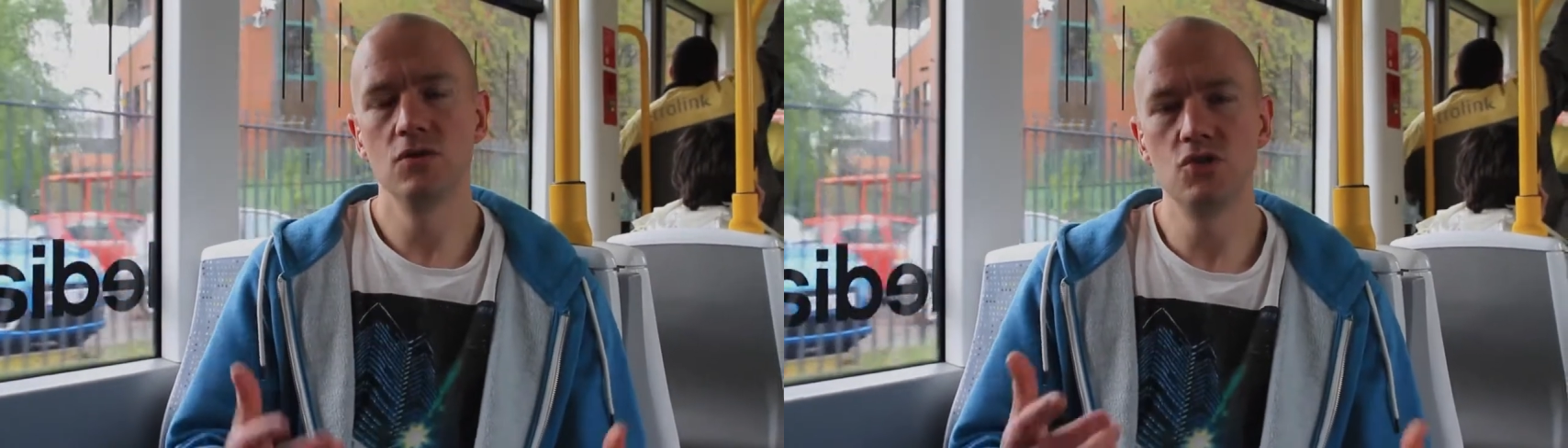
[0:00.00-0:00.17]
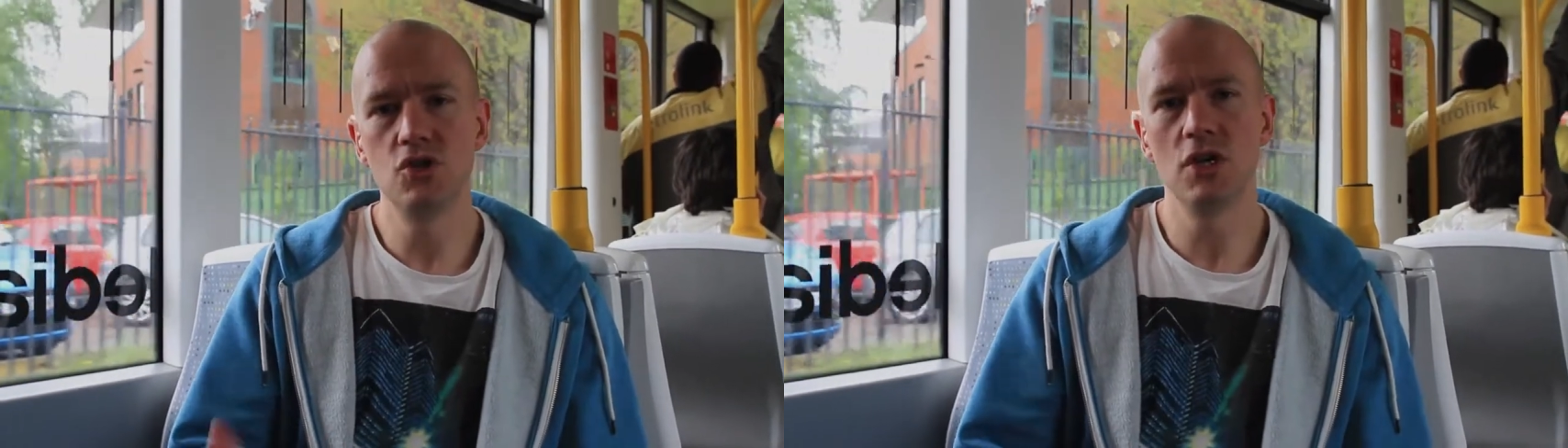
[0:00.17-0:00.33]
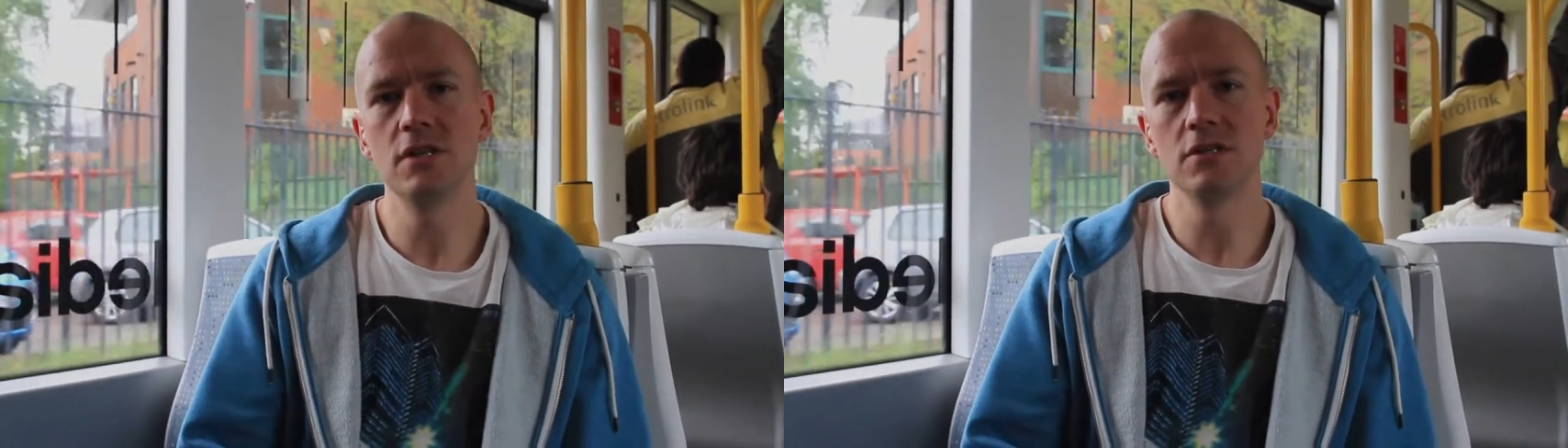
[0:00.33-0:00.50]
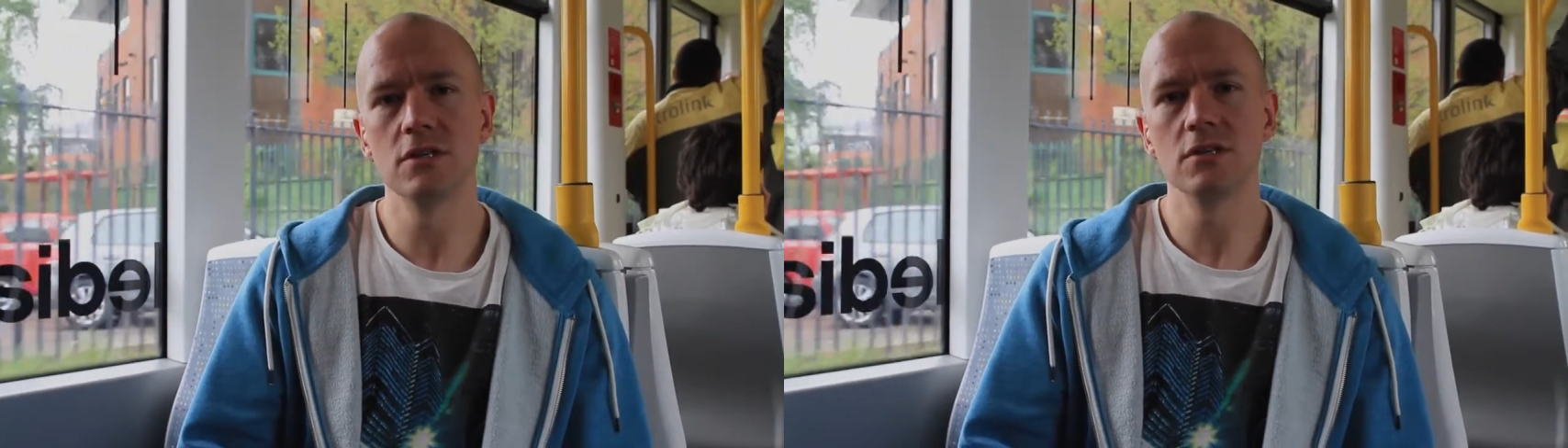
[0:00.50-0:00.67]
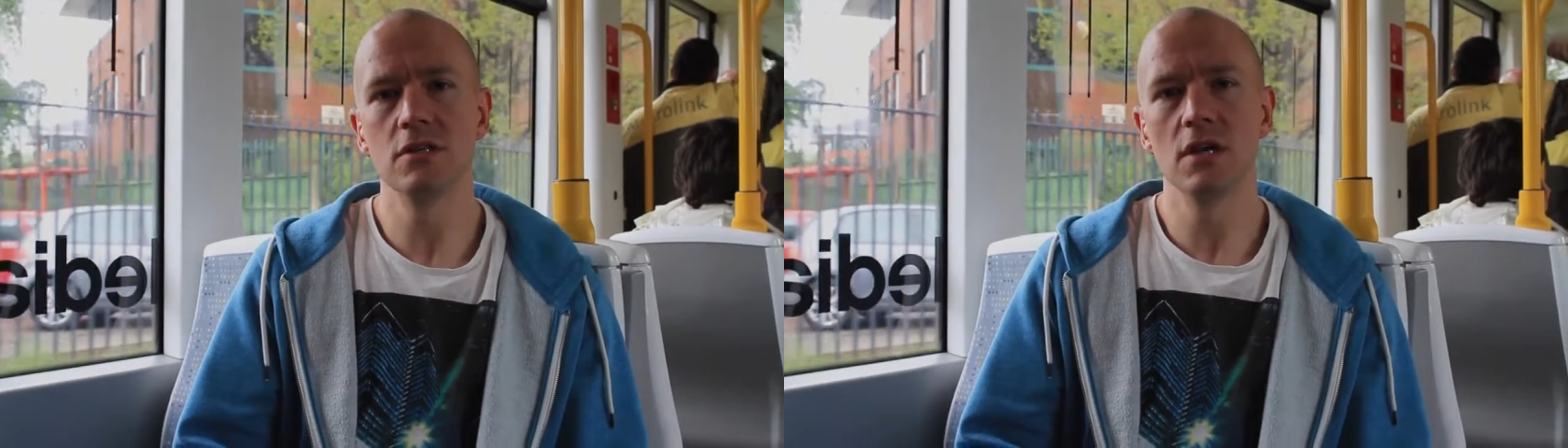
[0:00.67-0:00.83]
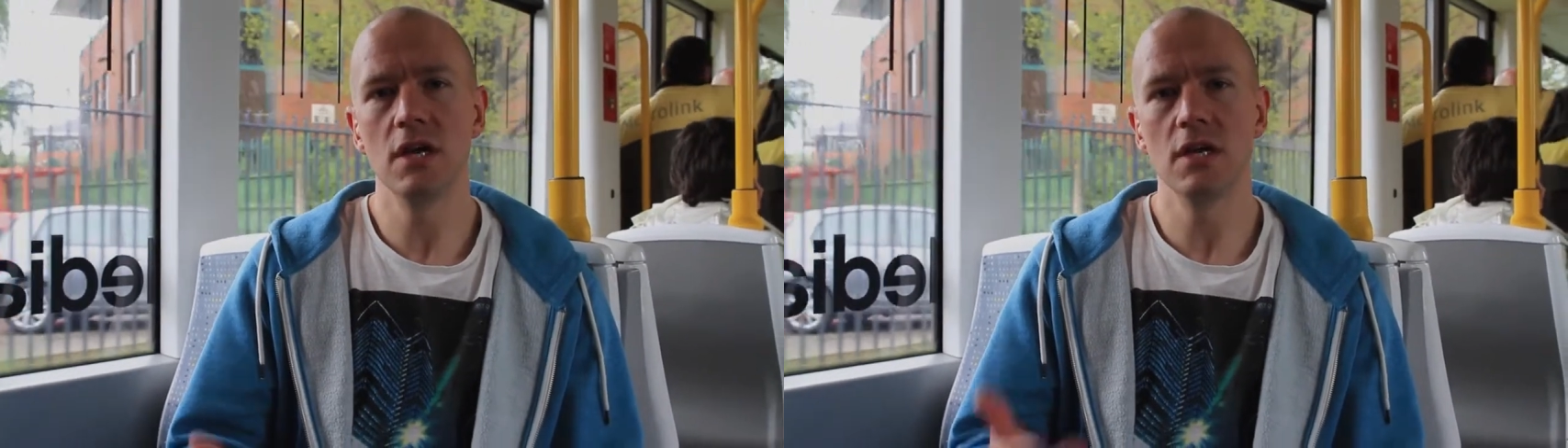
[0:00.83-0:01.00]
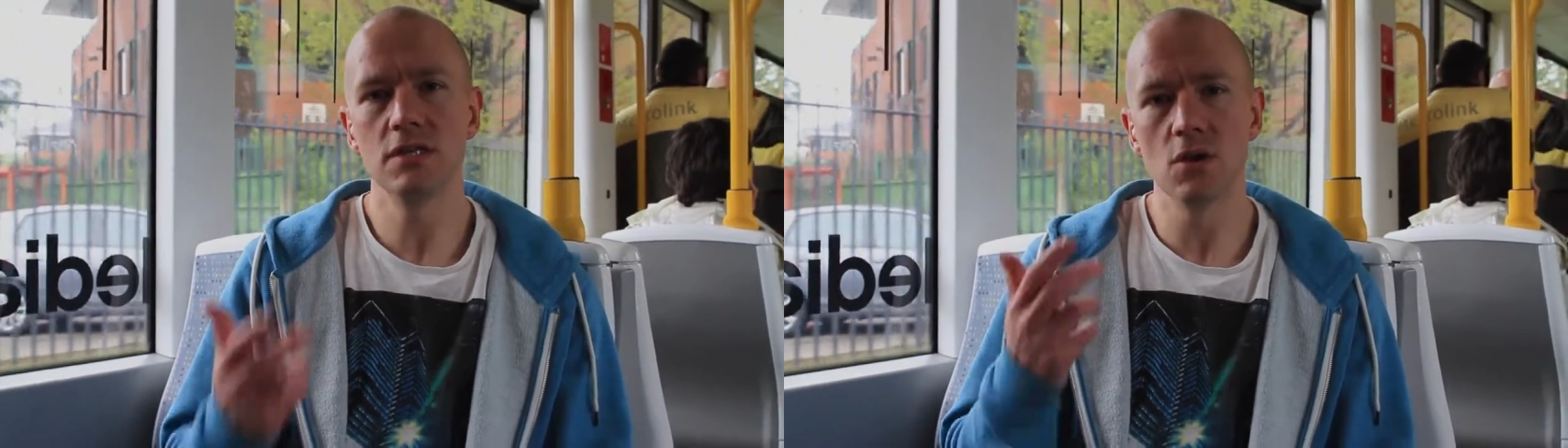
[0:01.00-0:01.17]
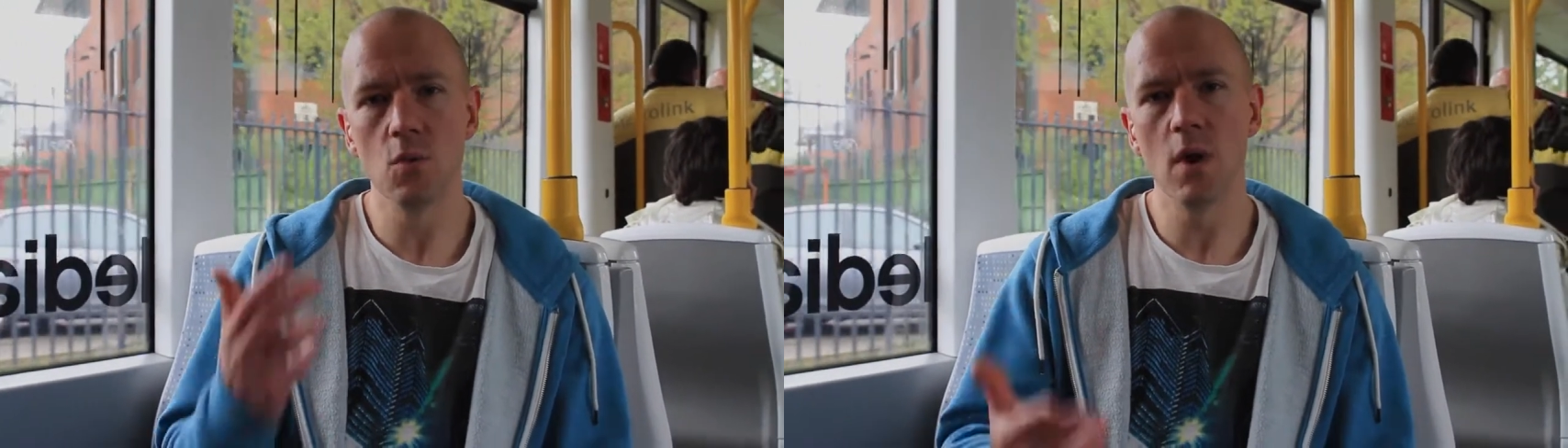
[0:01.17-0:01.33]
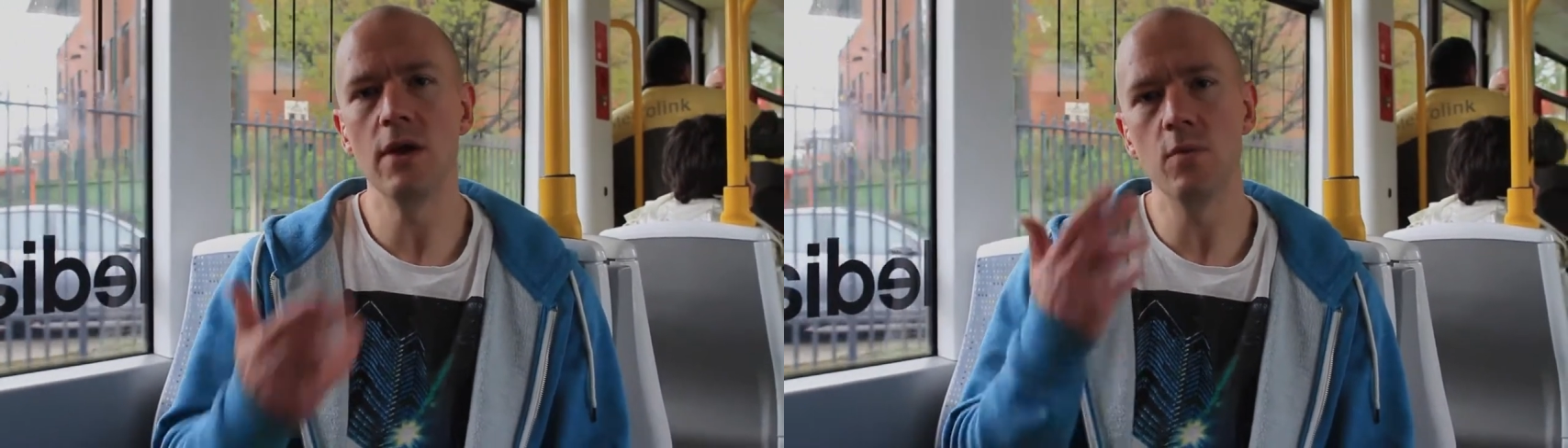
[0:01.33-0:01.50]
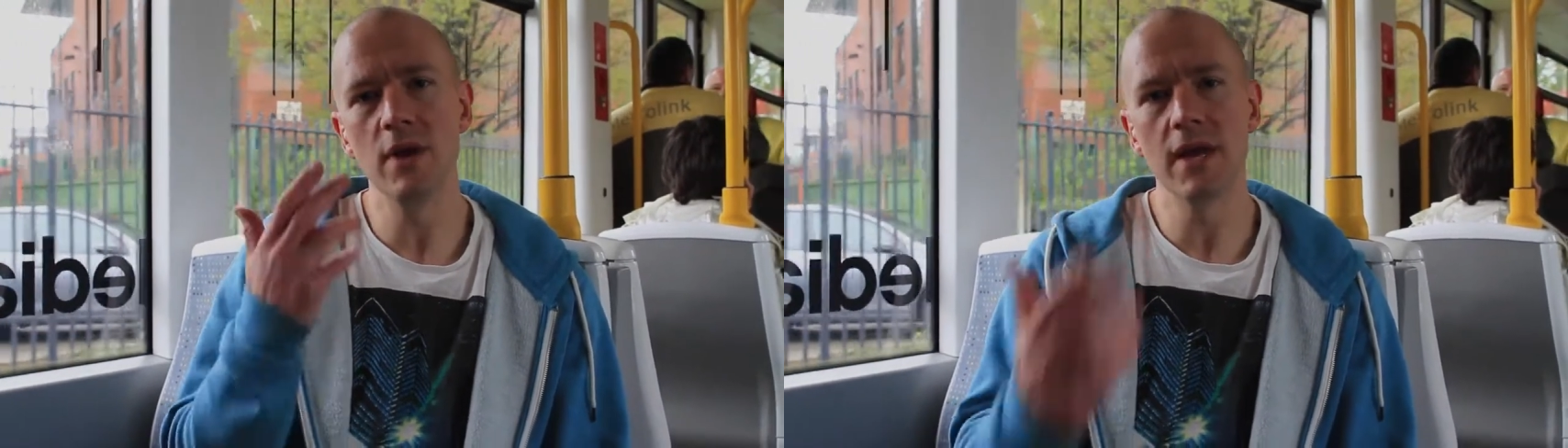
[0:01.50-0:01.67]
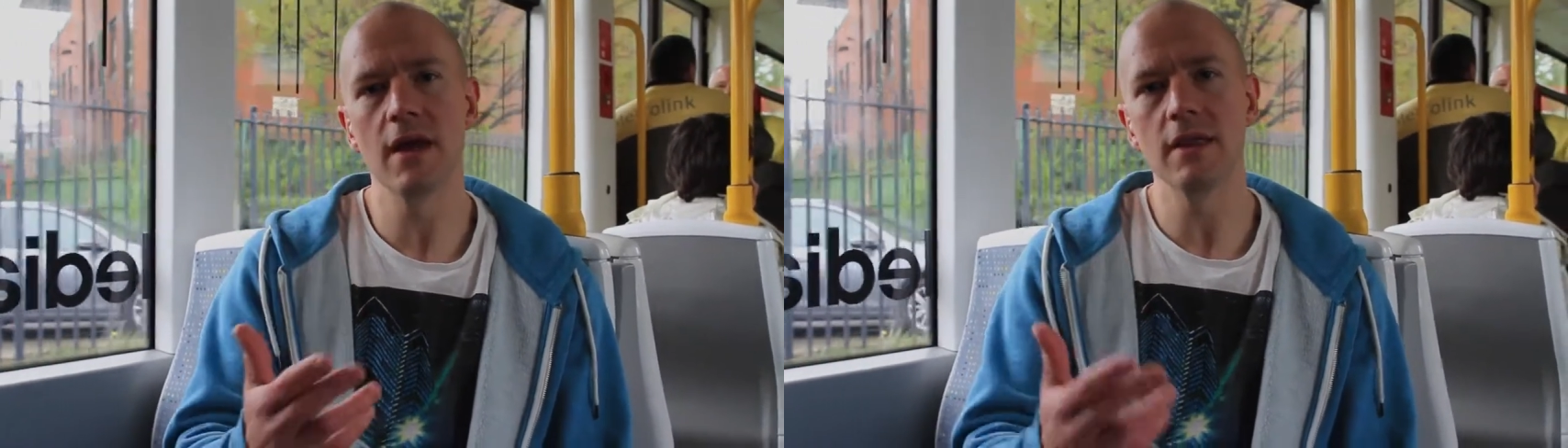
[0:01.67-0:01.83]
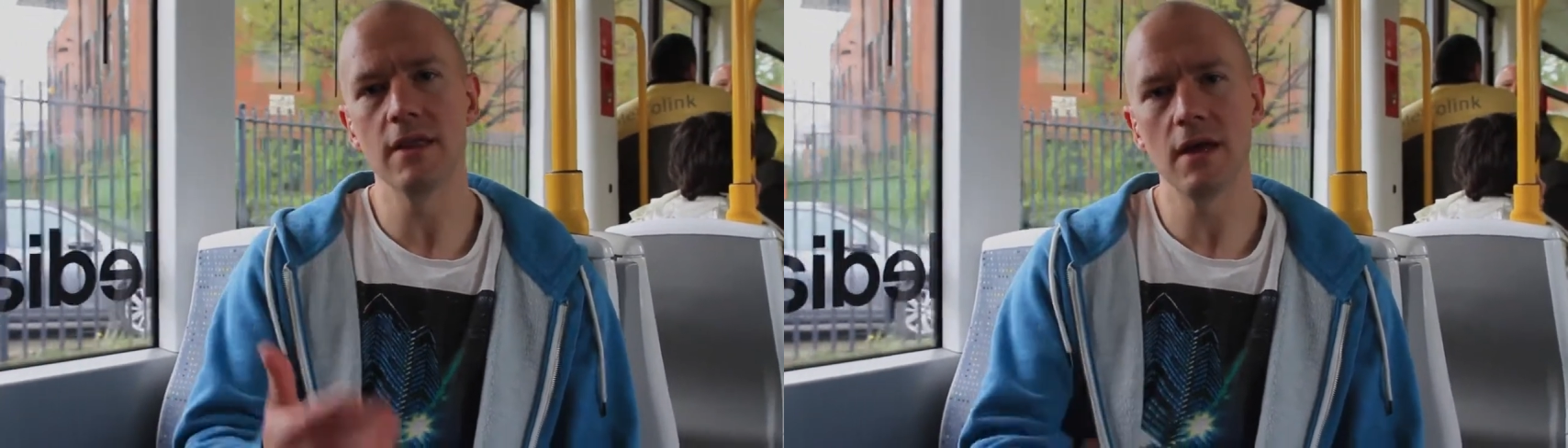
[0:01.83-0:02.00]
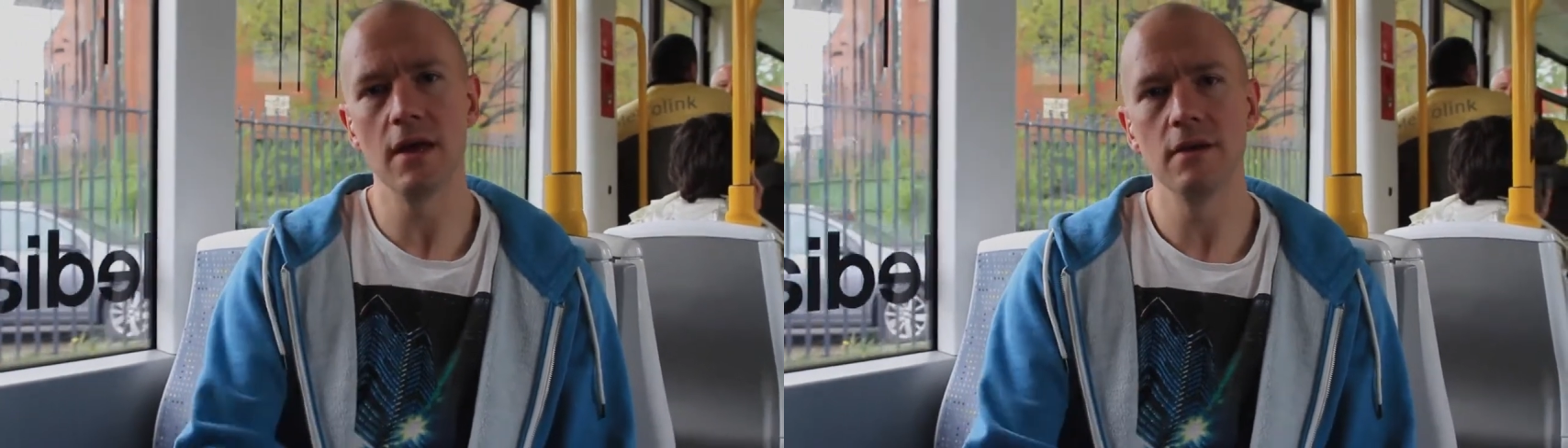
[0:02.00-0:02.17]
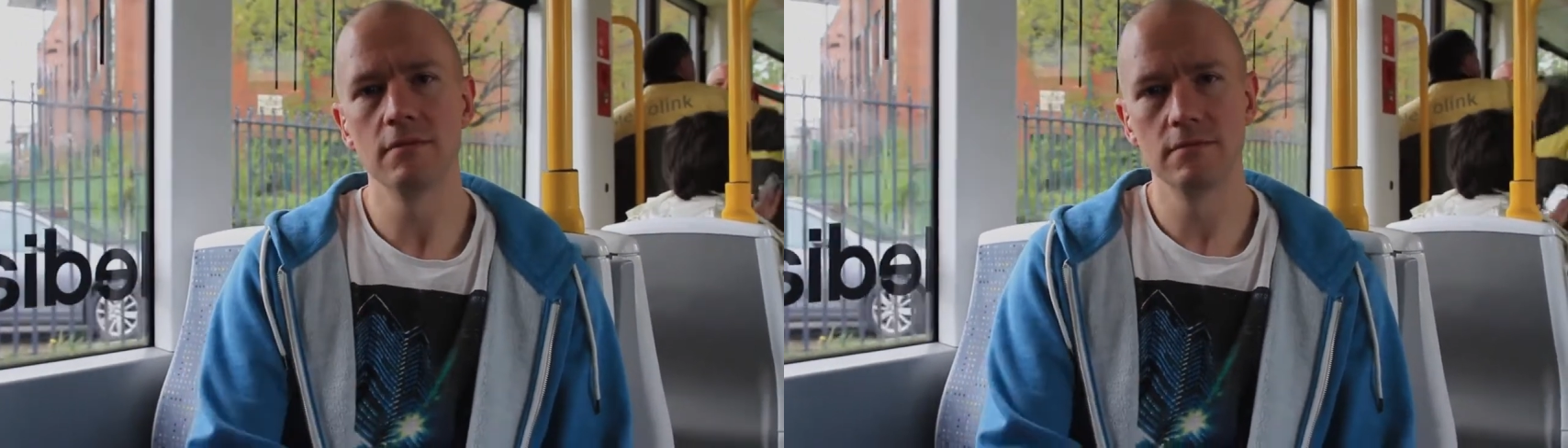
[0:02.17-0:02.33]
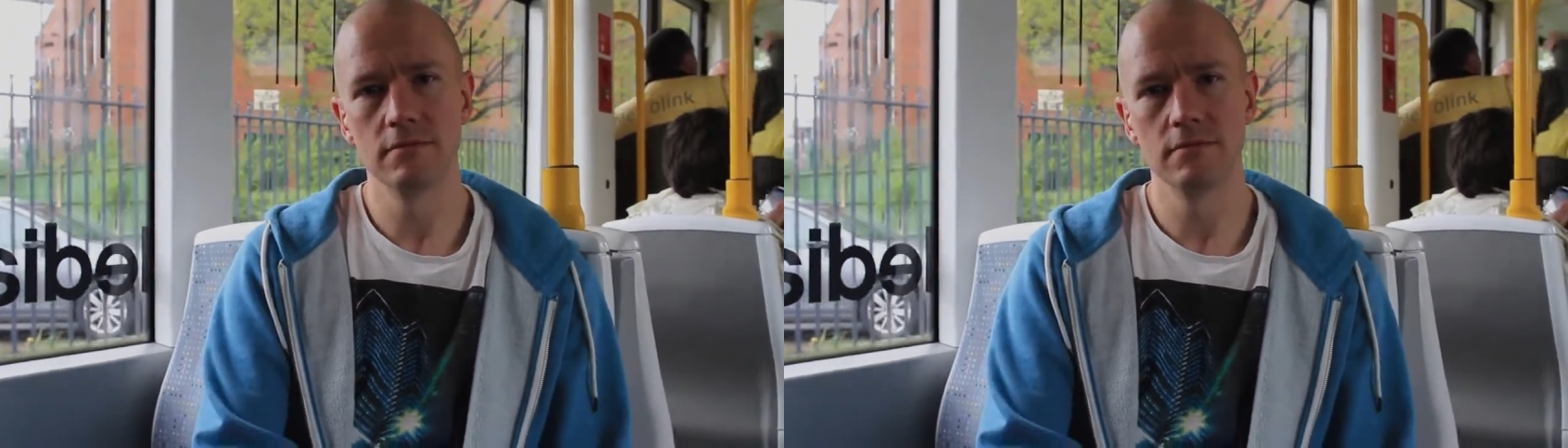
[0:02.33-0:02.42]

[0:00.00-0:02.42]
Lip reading: Jesus is the way we get there.